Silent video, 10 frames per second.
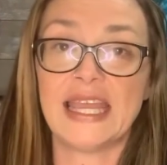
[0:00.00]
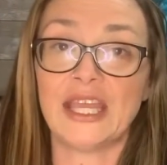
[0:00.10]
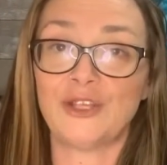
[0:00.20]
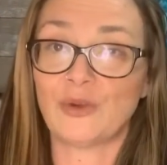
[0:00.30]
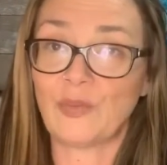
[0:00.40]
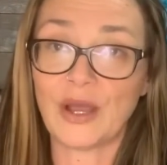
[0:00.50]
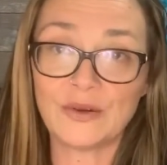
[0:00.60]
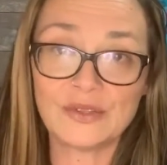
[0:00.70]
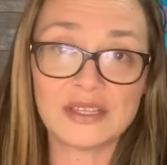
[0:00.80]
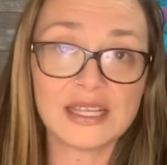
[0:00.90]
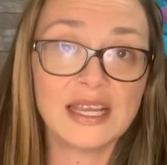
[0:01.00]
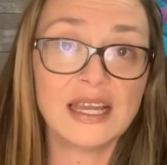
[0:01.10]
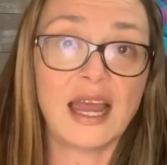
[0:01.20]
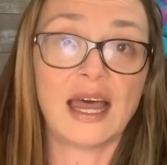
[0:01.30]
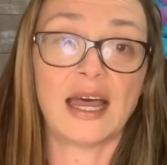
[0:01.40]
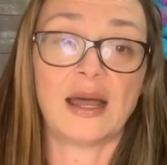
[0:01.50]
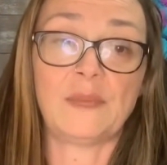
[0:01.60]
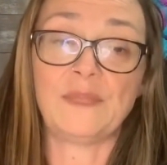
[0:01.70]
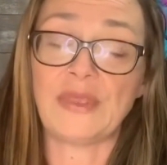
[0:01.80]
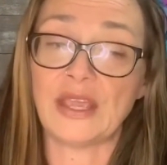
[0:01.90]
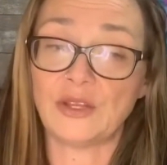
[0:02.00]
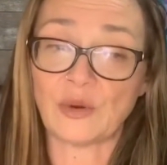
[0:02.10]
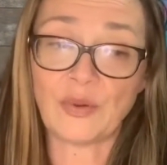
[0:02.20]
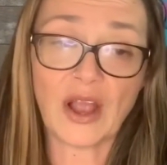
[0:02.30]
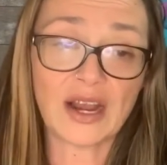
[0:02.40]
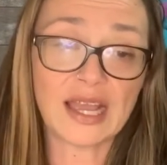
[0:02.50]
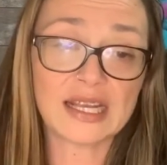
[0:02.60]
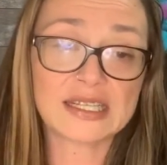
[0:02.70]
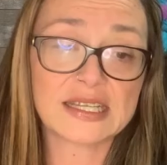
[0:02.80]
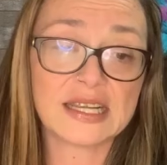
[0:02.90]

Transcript: in your posts, in your product,